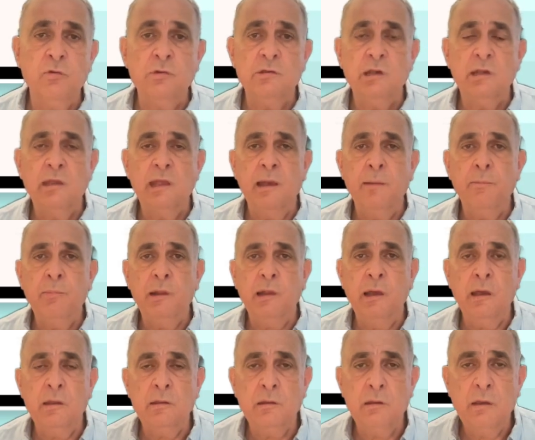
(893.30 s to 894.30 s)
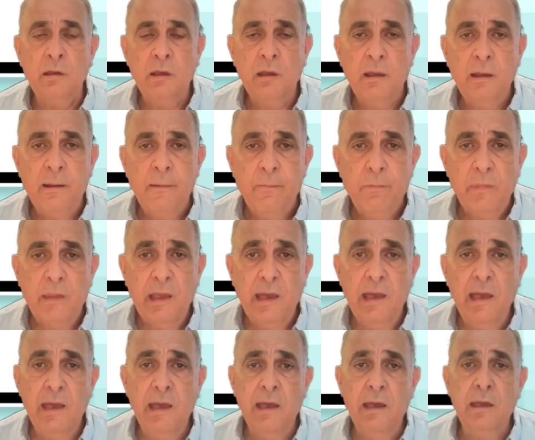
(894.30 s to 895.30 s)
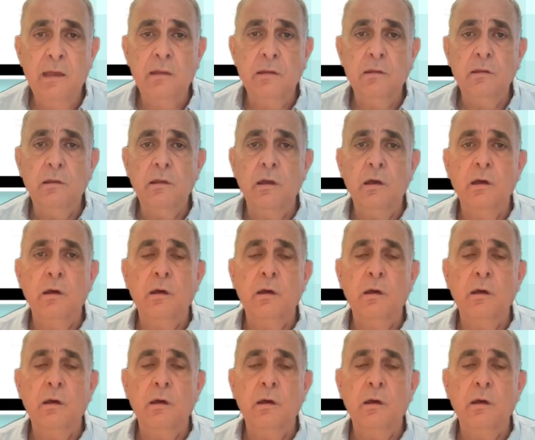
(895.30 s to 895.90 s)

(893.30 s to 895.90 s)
the template, and